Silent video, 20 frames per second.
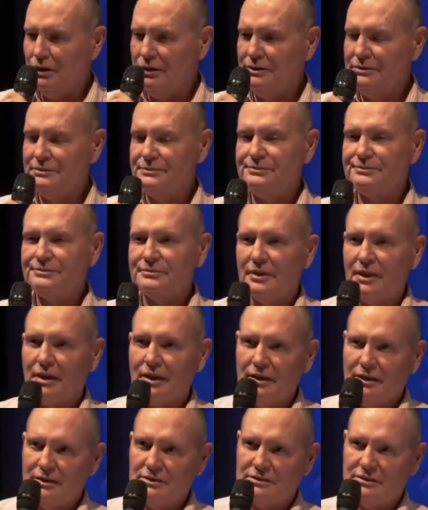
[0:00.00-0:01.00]
on.
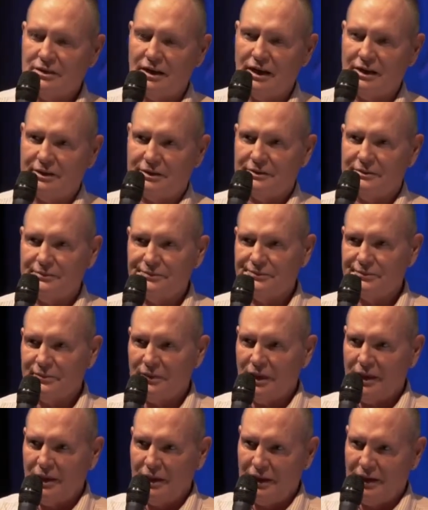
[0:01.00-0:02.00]
Dad,
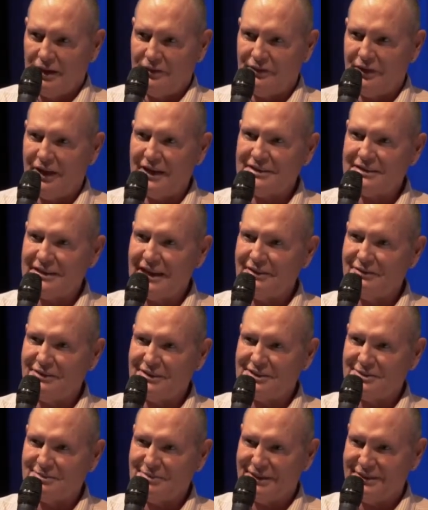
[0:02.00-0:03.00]
if I say
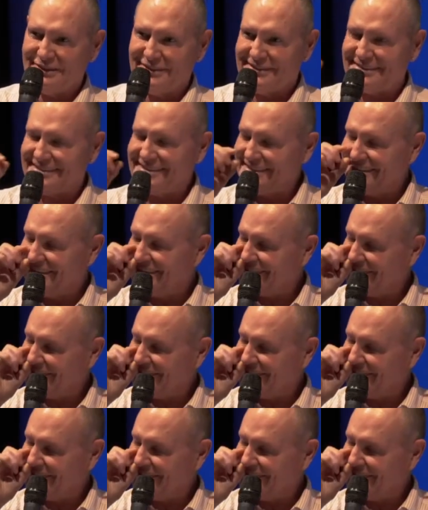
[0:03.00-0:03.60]
for Spurs,